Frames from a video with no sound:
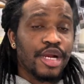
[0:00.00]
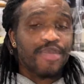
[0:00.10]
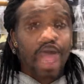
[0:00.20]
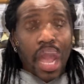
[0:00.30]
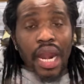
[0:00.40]

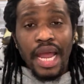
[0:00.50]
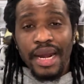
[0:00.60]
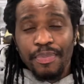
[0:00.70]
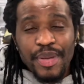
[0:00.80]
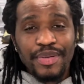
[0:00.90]
about. A lot
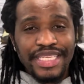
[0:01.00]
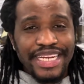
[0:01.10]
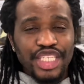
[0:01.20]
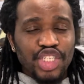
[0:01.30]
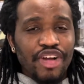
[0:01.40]
of people
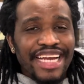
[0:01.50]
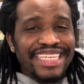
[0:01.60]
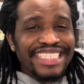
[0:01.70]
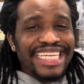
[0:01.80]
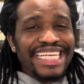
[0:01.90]
didn't try to
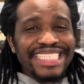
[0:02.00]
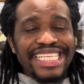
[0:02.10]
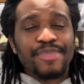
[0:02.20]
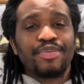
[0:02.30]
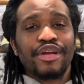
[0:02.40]
dig
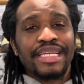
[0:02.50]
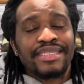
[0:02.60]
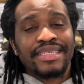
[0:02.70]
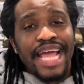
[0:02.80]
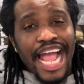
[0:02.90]
deeper
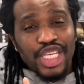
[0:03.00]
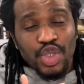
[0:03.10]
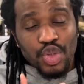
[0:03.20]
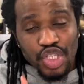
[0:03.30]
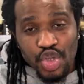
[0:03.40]
into the
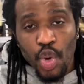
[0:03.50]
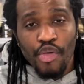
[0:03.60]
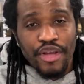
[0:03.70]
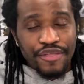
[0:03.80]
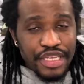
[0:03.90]
actual
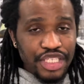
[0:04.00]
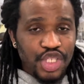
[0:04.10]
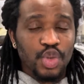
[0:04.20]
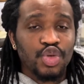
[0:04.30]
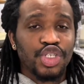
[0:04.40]
story of these
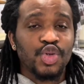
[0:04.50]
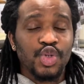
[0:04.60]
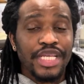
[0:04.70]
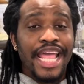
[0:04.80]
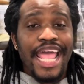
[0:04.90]
two
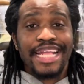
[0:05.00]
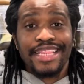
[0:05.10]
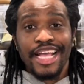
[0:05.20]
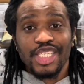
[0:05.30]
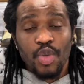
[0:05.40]
shoes, and
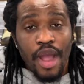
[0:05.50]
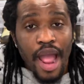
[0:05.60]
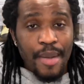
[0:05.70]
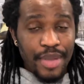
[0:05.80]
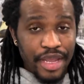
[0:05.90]
that's why
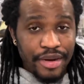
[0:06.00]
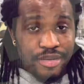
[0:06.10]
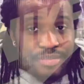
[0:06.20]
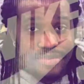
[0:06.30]
I'm here.